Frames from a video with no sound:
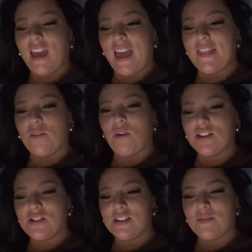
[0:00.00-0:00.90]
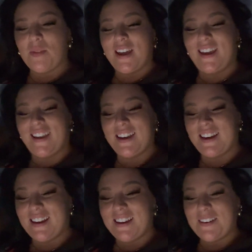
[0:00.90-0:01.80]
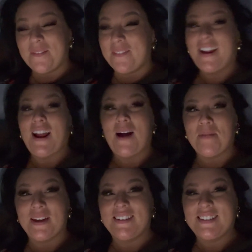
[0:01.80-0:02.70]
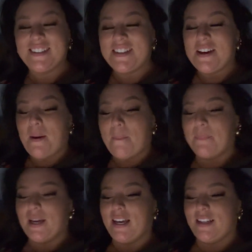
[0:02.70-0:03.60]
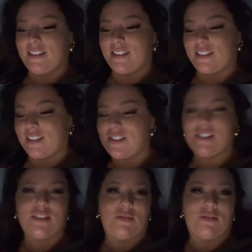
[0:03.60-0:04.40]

And then watching this, I'm like, what happened? But it's still